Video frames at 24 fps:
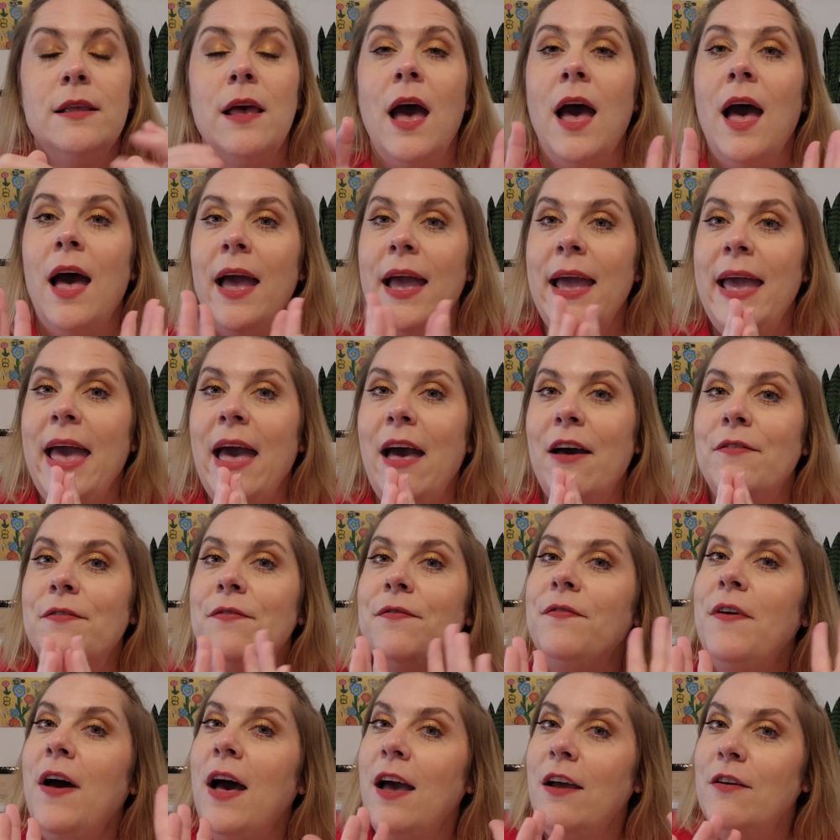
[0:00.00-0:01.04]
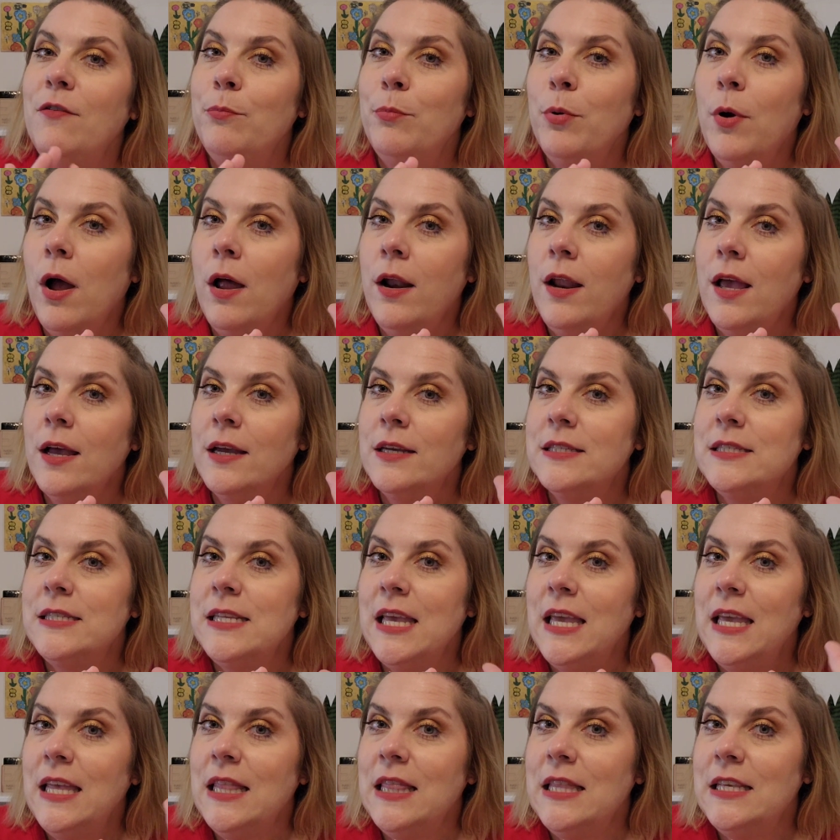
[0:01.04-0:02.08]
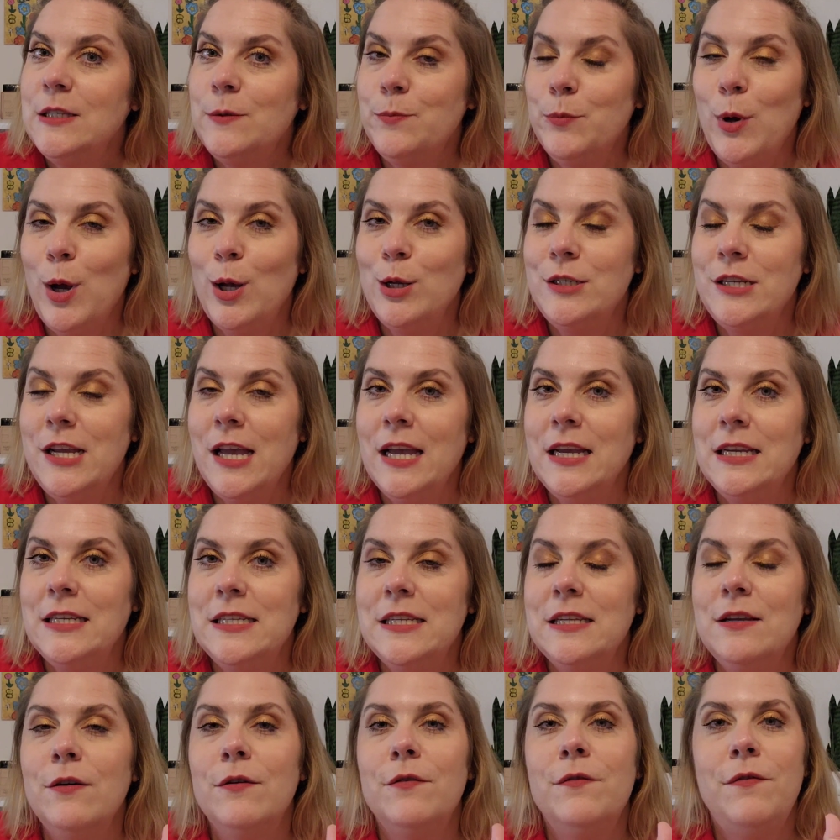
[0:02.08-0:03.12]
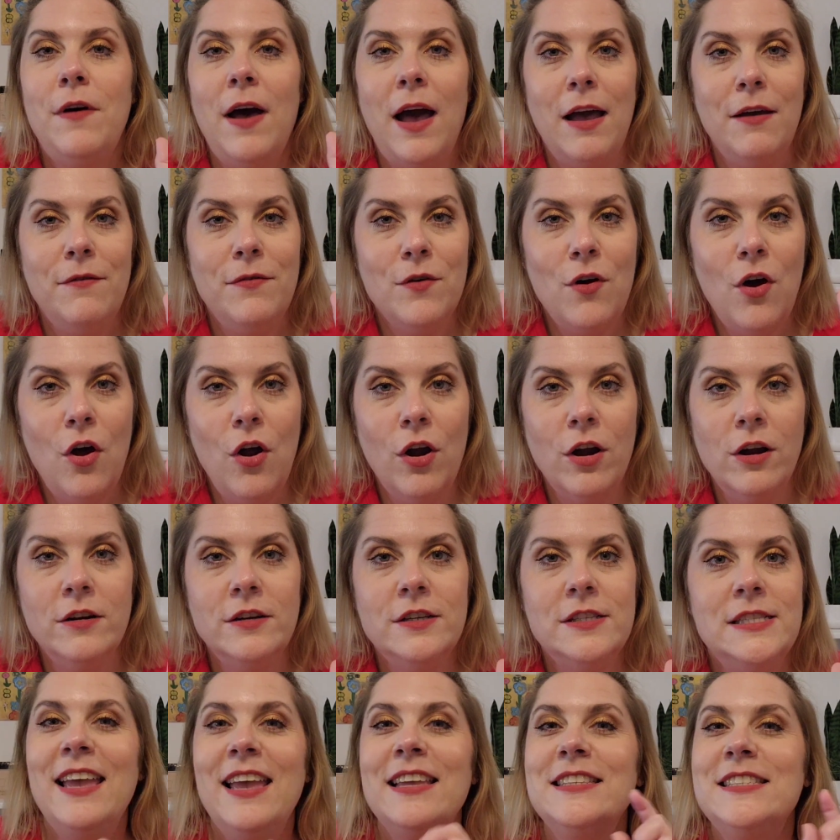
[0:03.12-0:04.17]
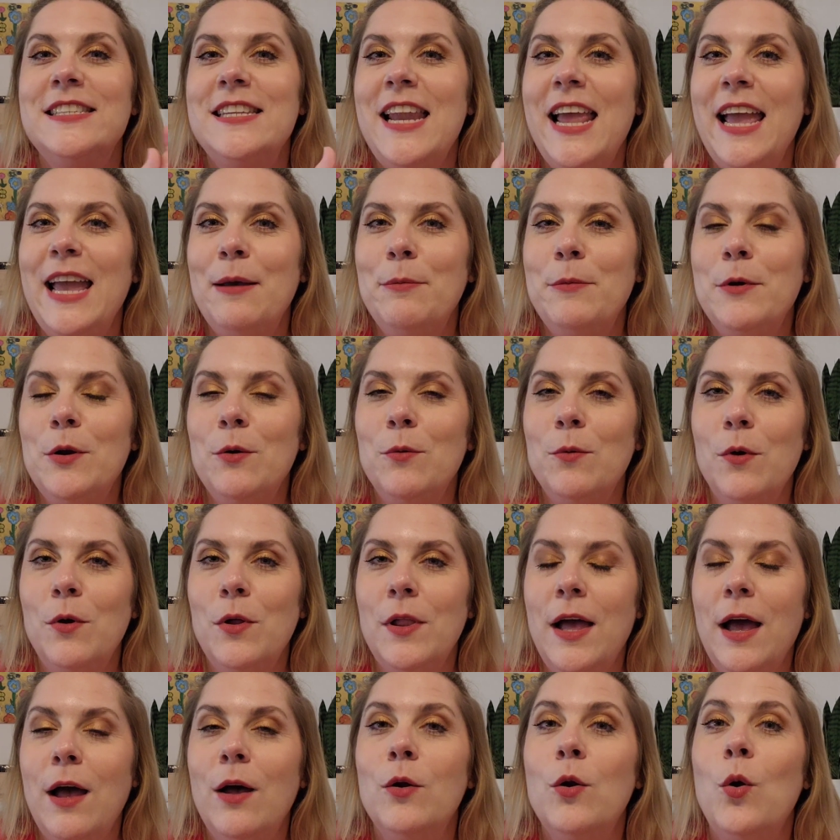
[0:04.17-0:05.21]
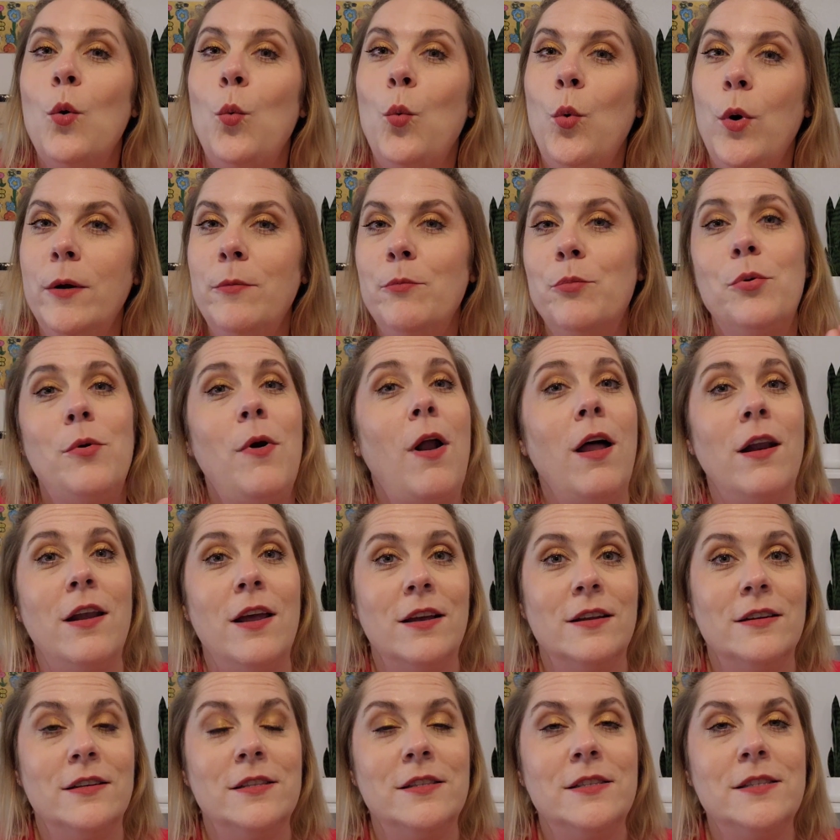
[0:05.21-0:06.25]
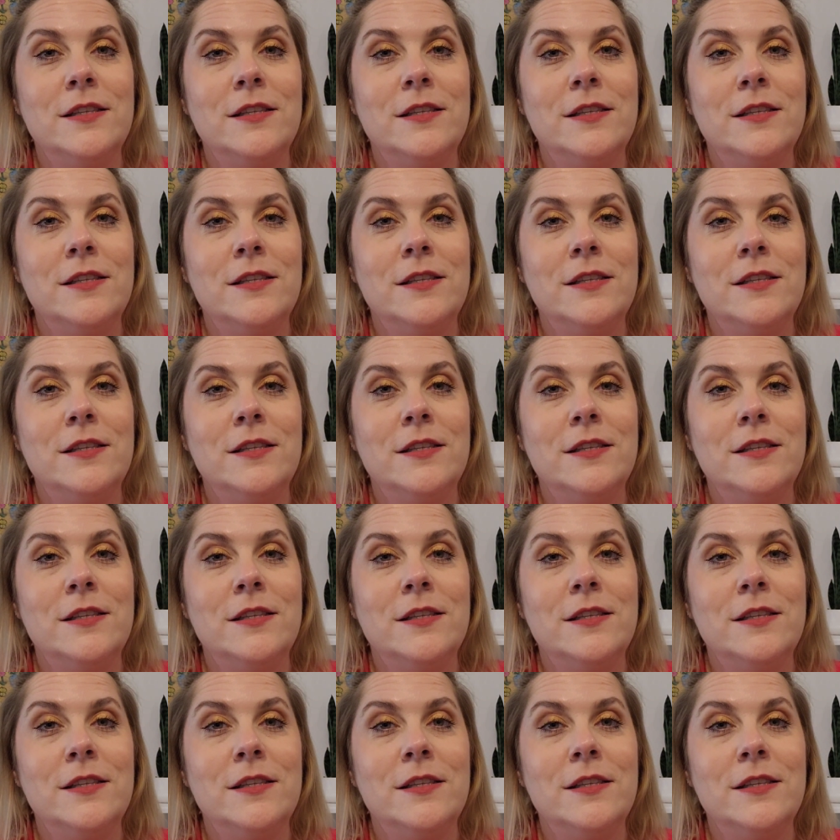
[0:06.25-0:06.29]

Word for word: I have five products in this project, five cards, and today I'm going to roll out one product.